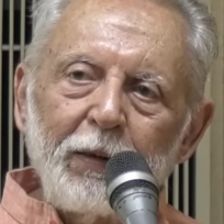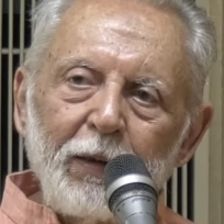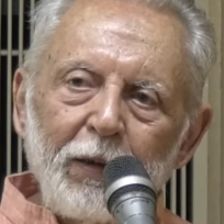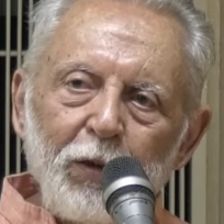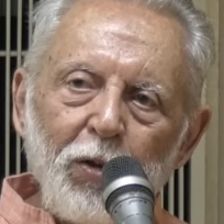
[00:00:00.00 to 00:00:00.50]

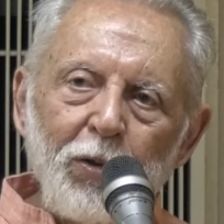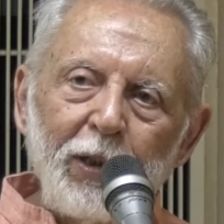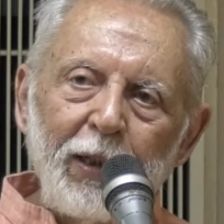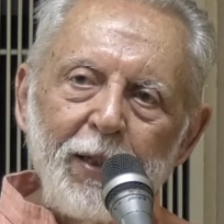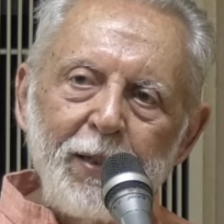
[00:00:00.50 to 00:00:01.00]
So
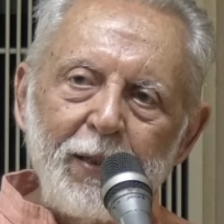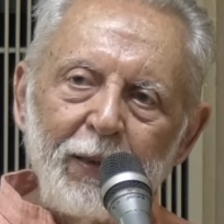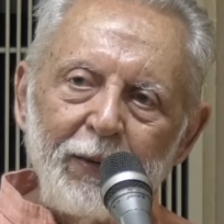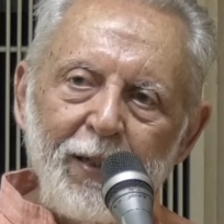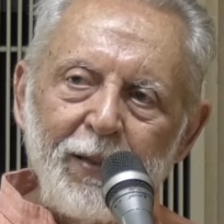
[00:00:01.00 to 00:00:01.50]
it is
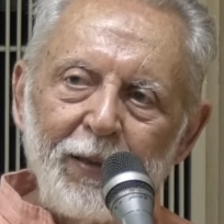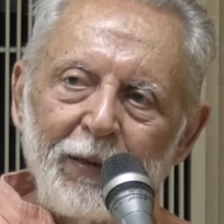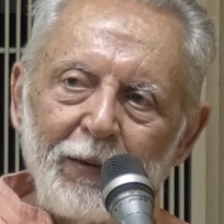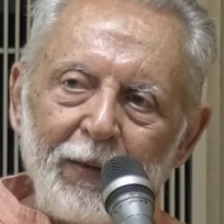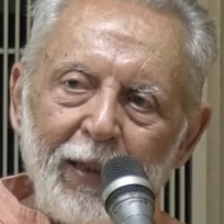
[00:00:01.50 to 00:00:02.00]
this
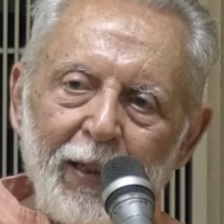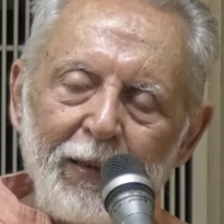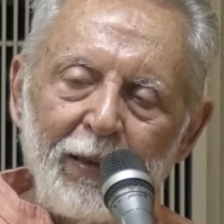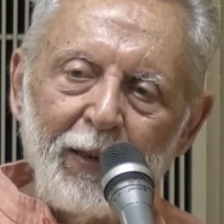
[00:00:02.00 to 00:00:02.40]
that